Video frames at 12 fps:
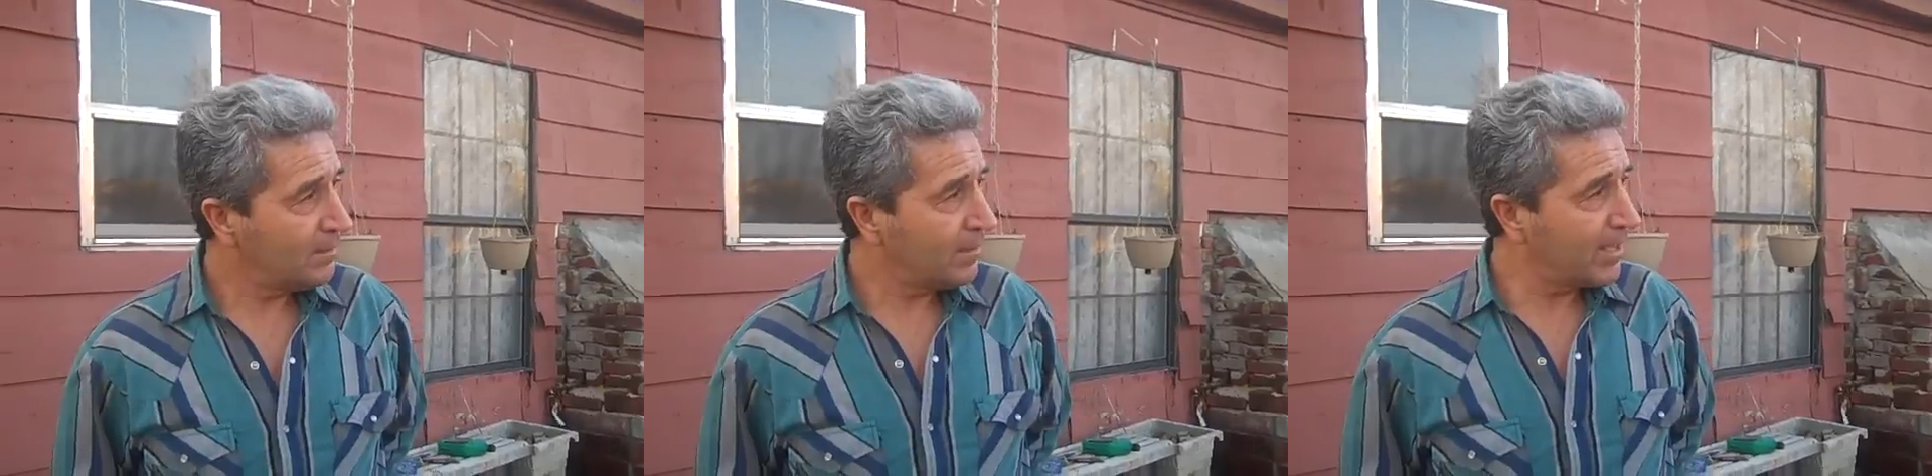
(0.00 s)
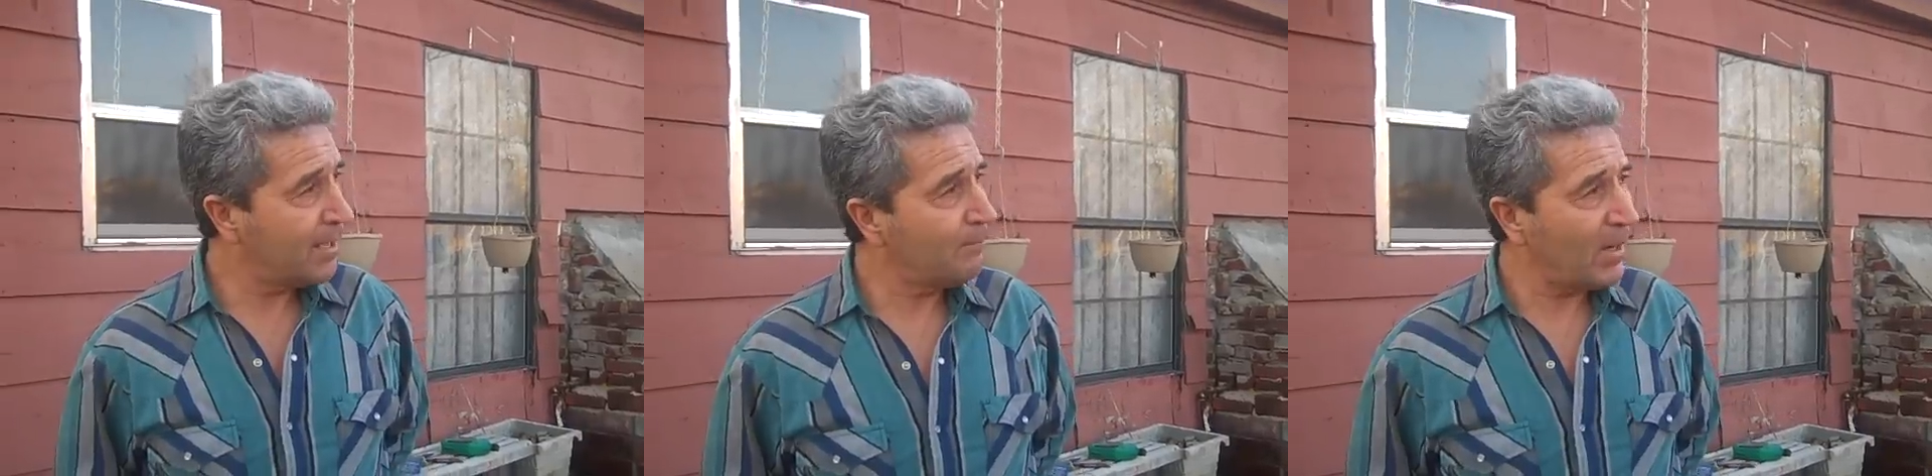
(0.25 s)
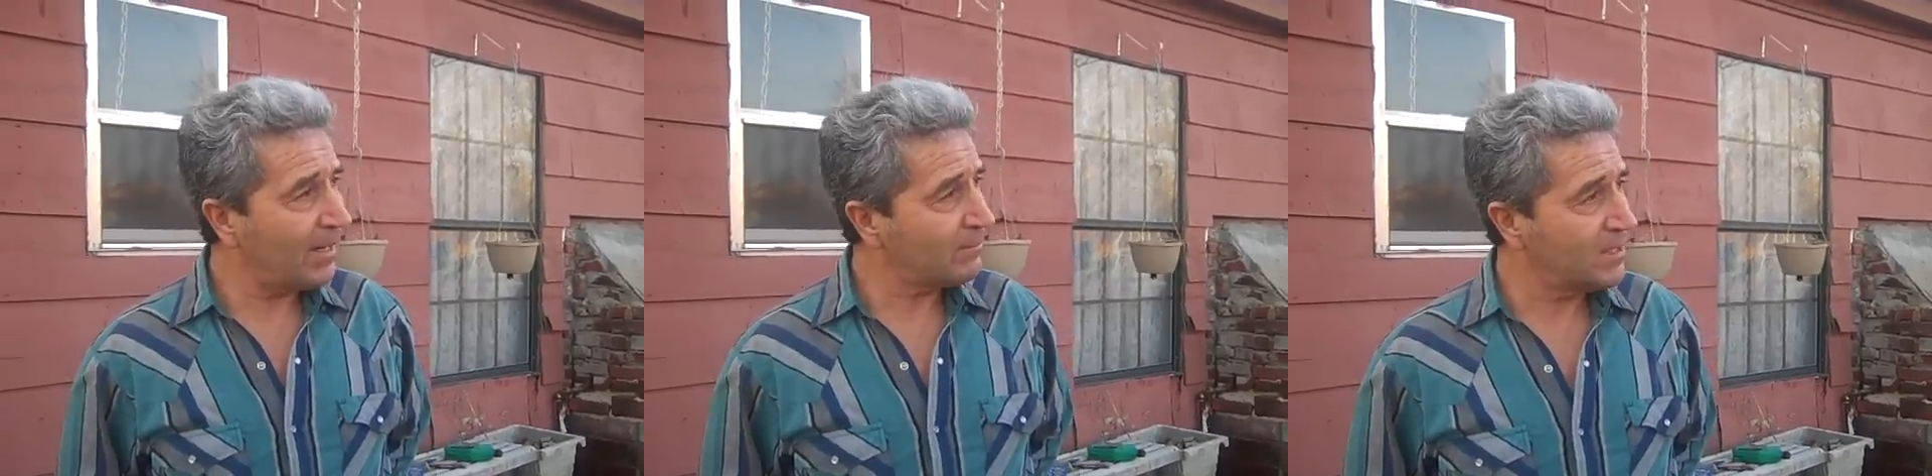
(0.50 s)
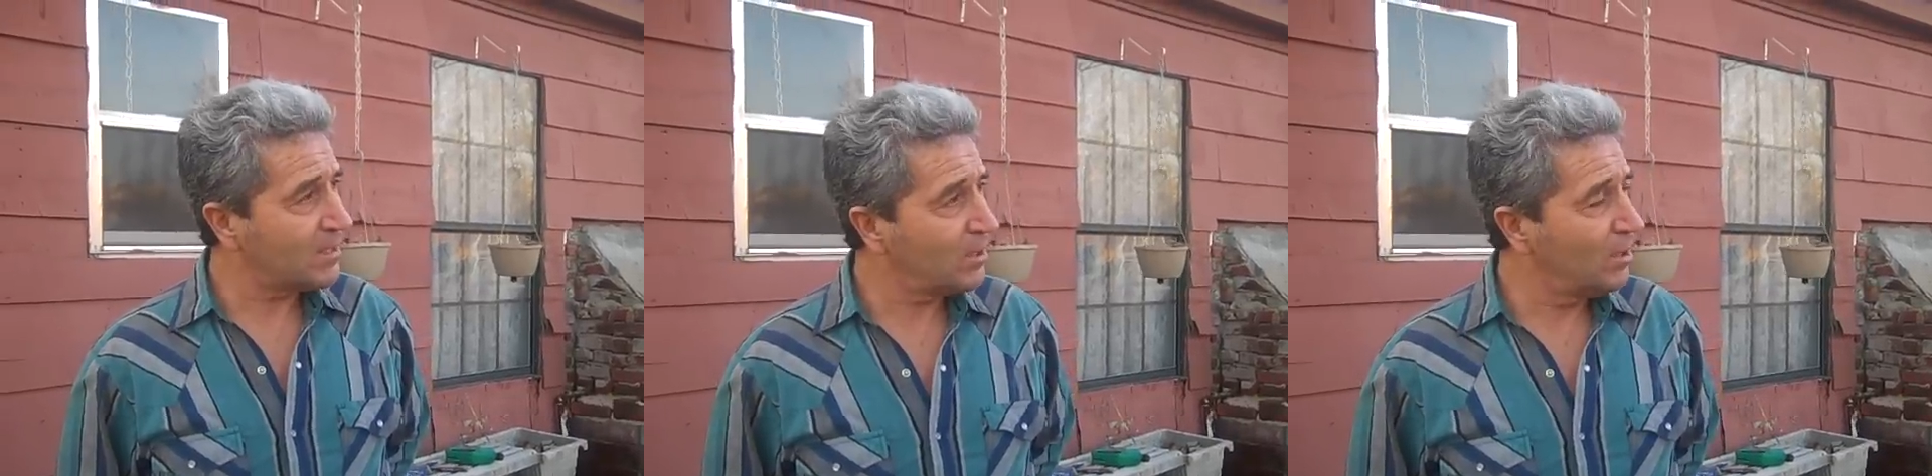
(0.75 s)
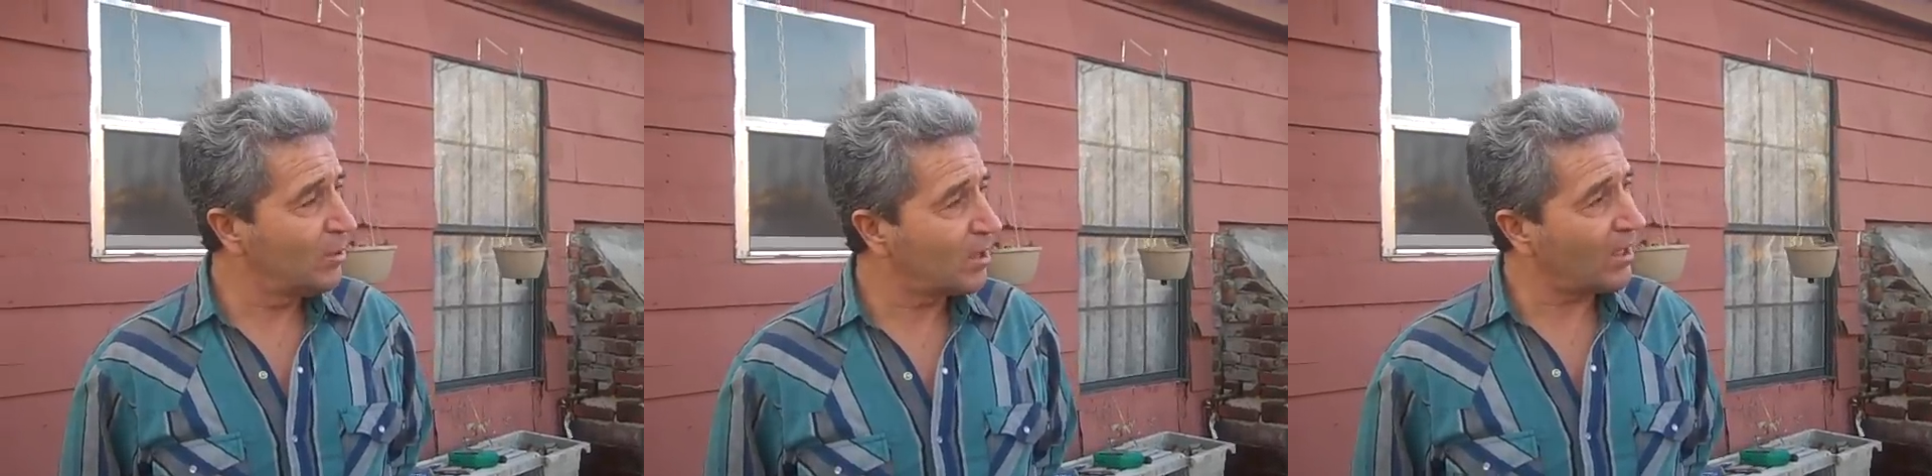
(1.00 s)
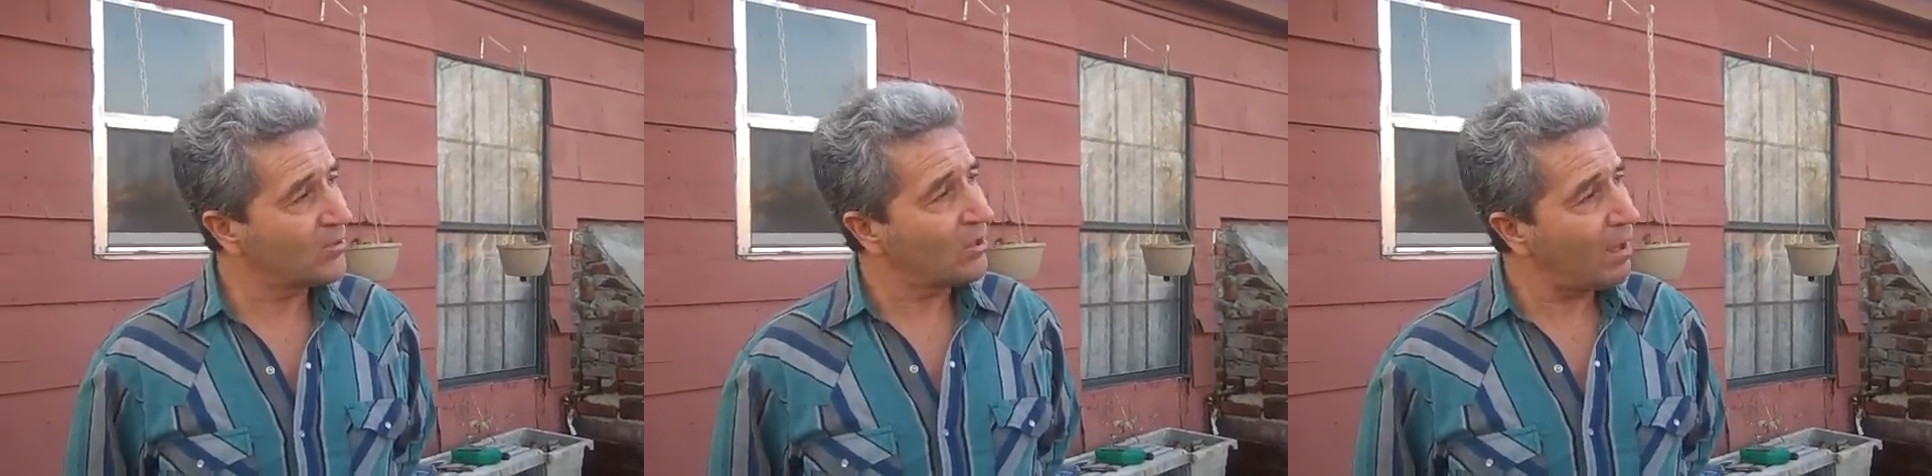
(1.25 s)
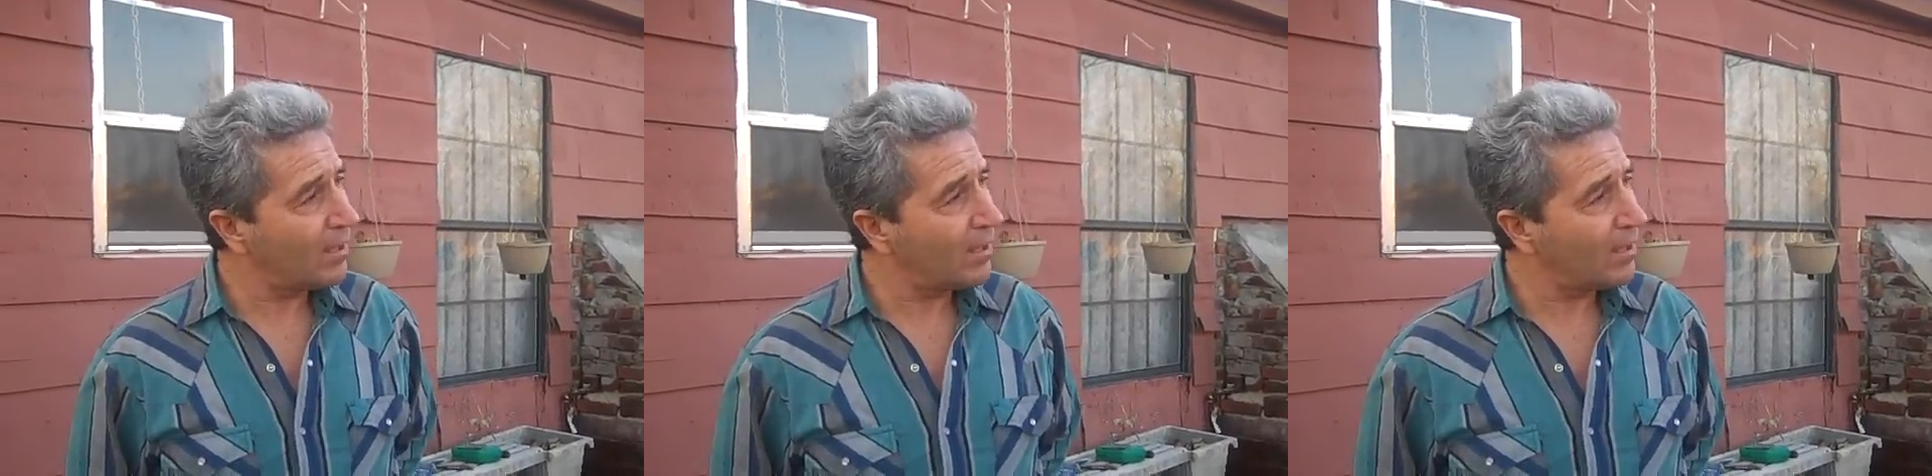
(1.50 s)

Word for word: They're getting by with this, too, because the